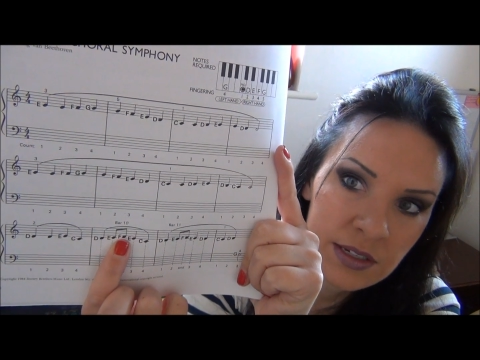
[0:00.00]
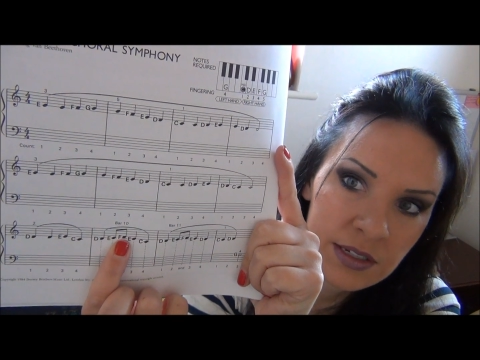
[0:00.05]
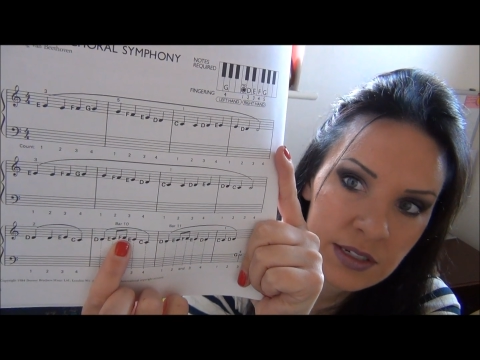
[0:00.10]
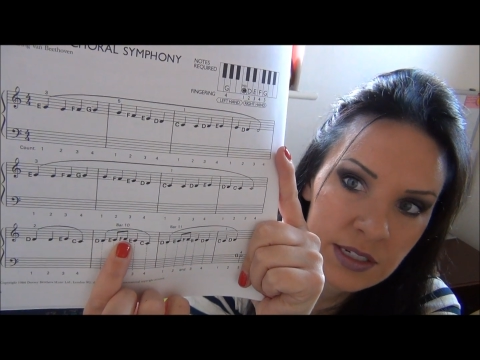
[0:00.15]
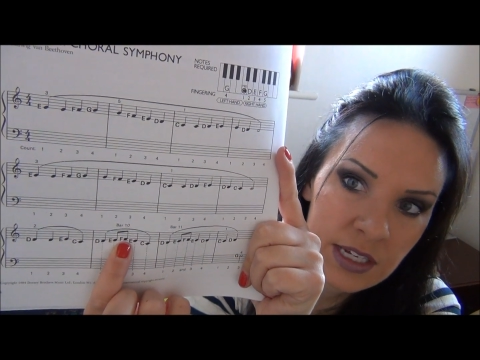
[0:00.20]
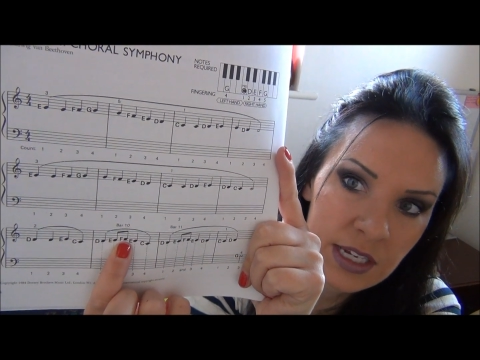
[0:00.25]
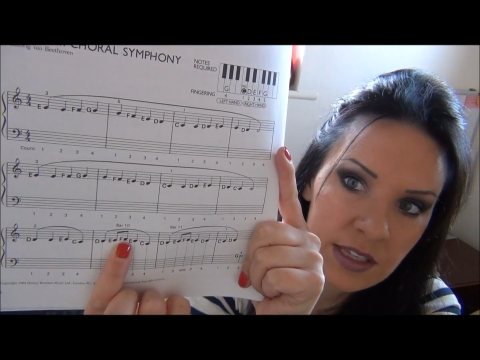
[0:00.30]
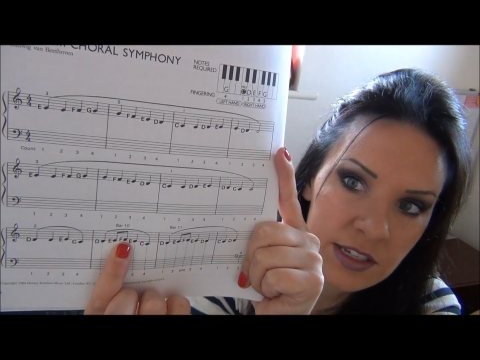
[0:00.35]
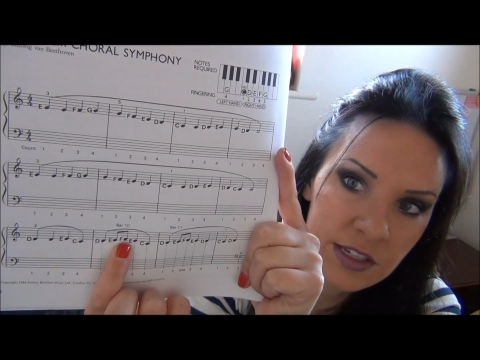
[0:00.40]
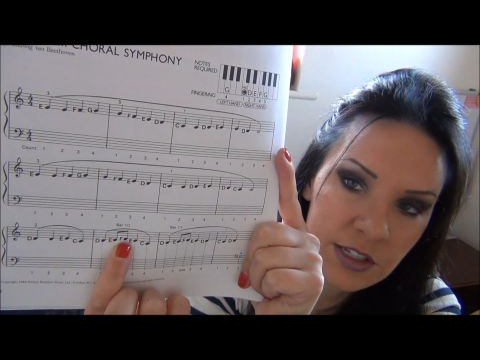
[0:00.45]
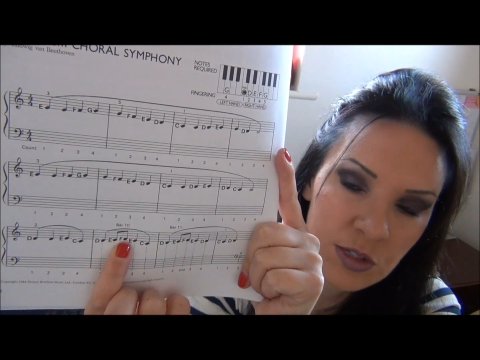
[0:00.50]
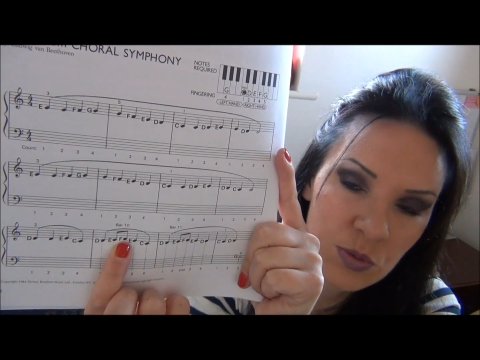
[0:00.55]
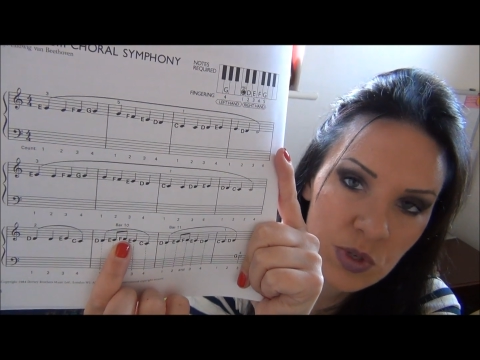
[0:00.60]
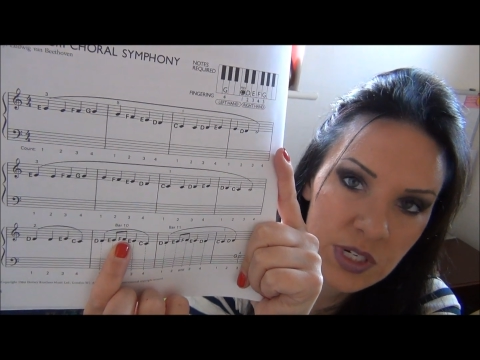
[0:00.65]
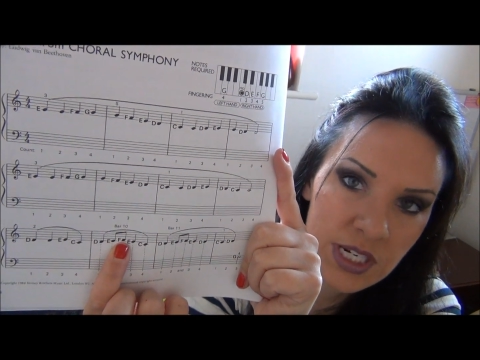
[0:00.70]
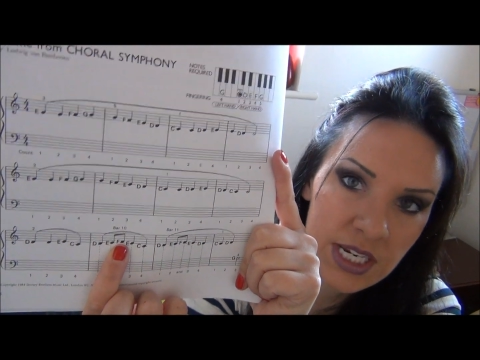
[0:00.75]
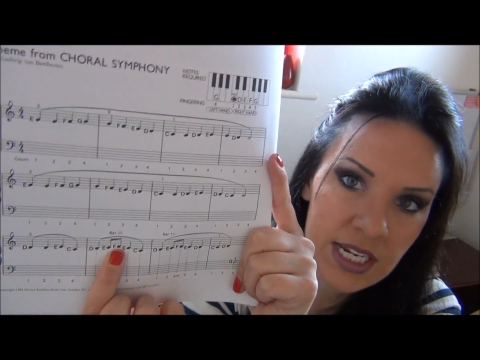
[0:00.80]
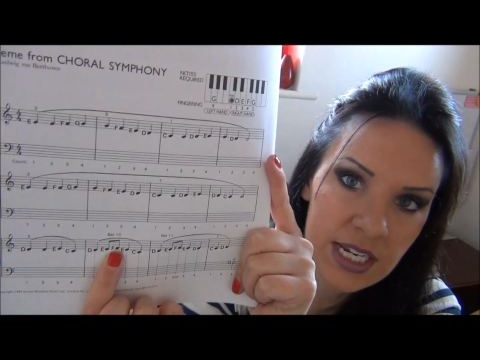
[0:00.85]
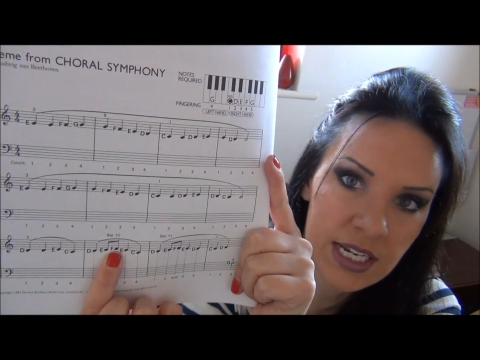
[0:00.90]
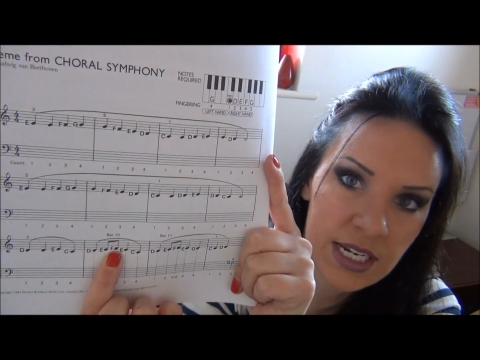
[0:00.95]
Now this one
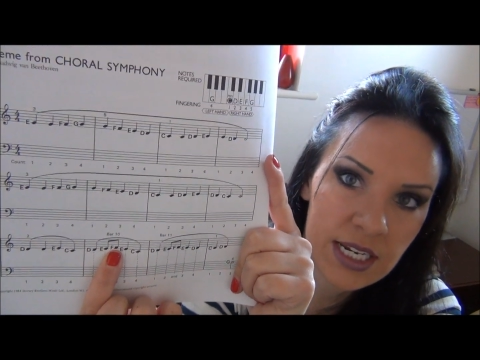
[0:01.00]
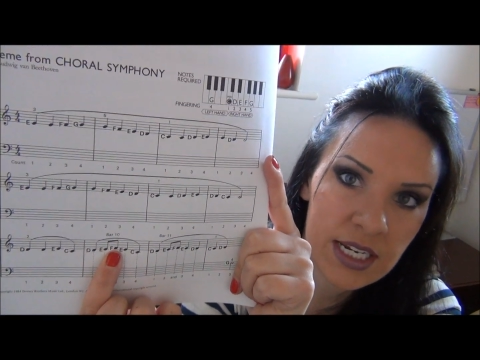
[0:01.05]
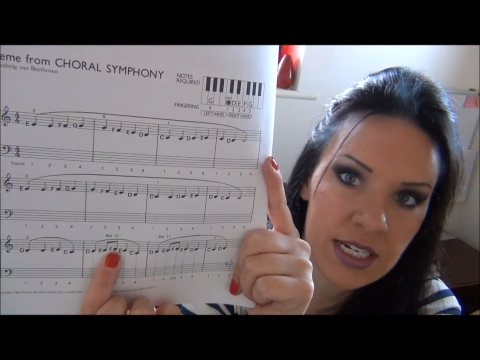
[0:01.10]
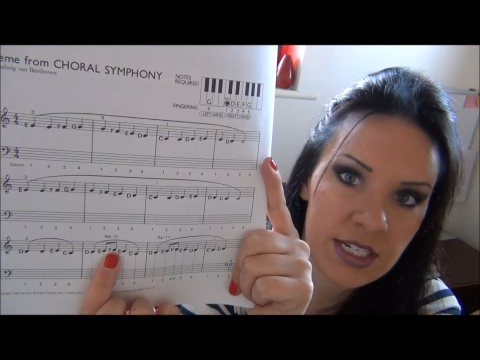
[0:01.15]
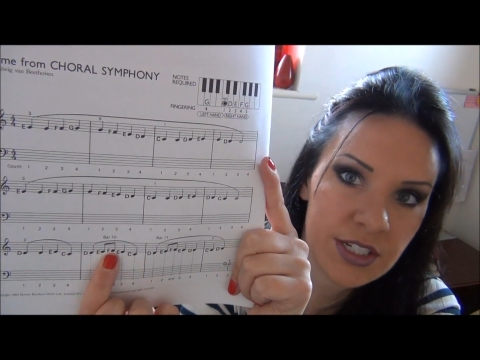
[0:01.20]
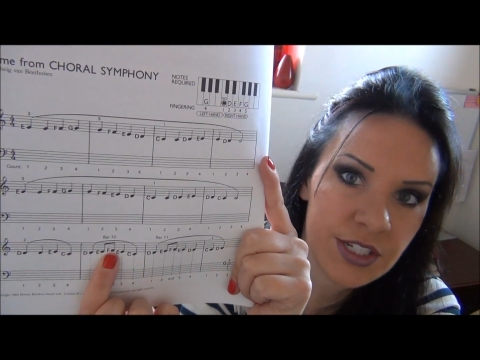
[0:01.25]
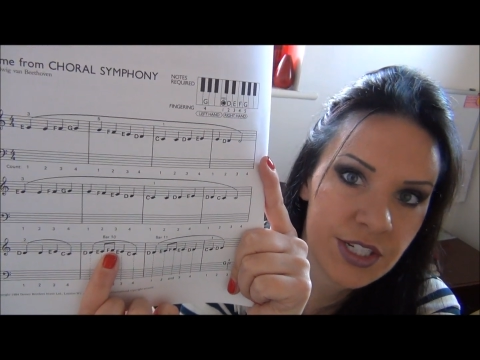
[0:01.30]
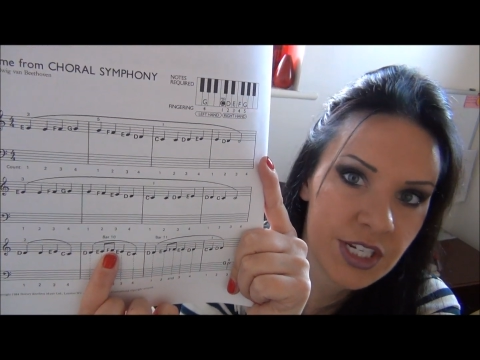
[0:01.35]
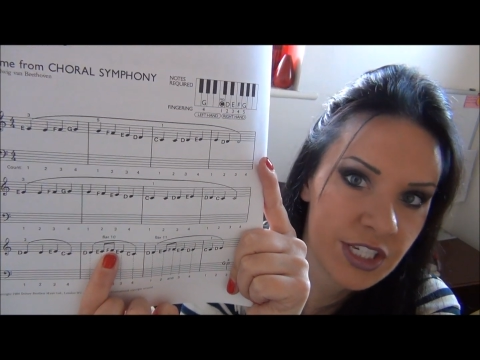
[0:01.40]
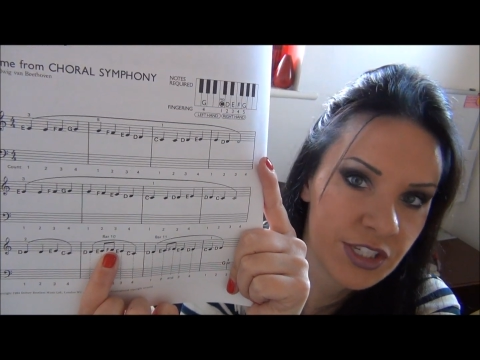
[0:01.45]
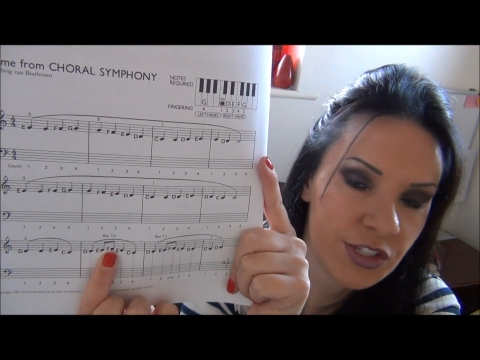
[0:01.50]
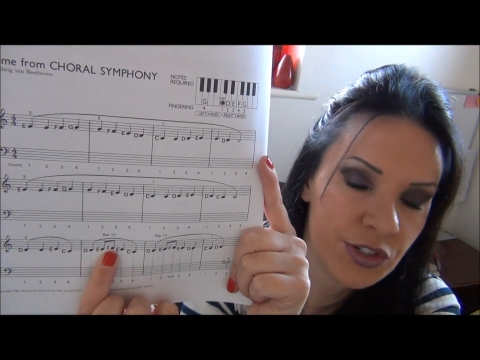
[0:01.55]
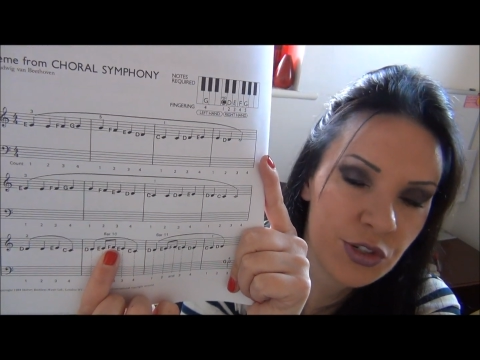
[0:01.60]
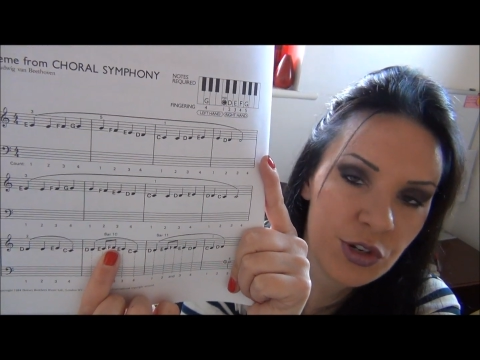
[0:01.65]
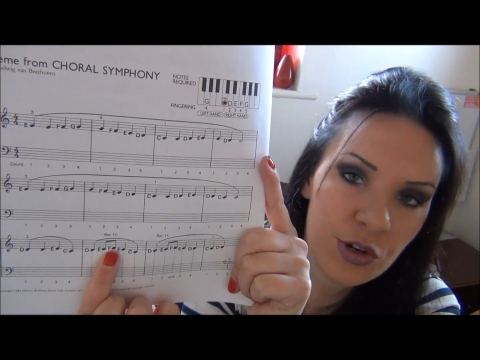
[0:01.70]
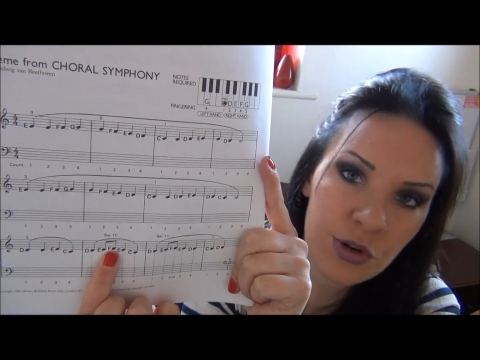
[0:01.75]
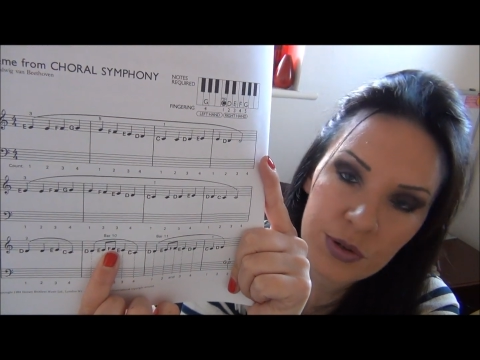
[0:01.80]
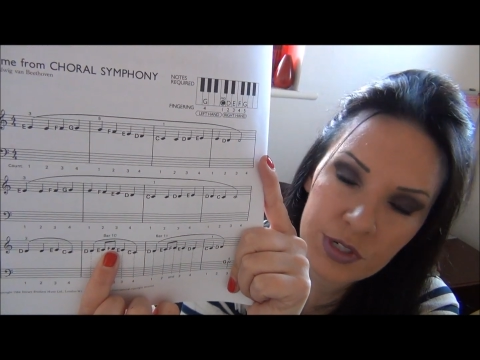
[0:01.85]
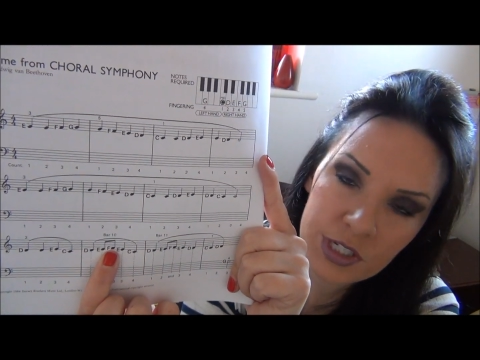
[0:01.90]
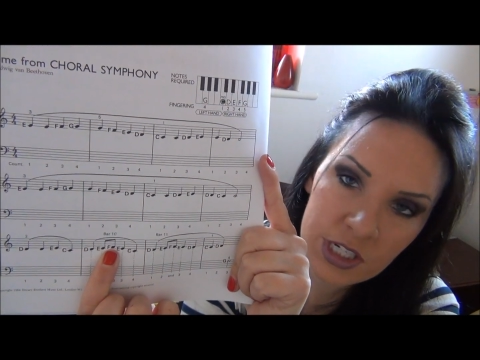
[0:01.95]
here, it does
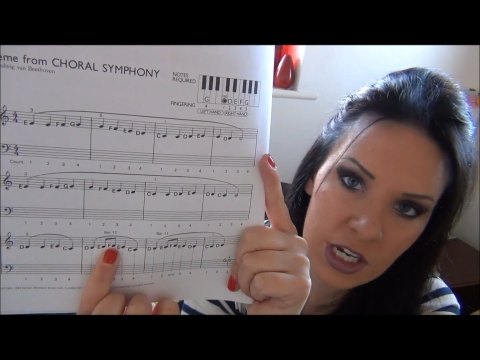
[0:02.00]
not